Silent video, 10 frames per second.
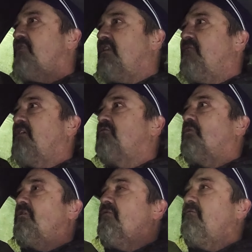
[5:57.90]

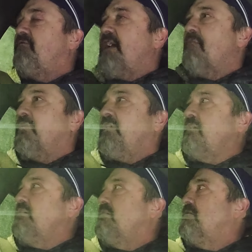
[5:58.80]
individual, family,
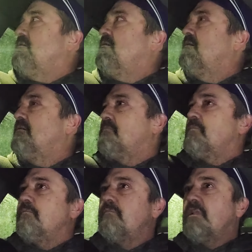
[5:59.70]

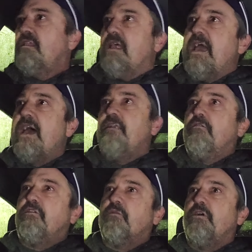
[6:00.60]
clan
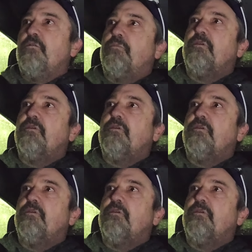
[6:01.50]
or group,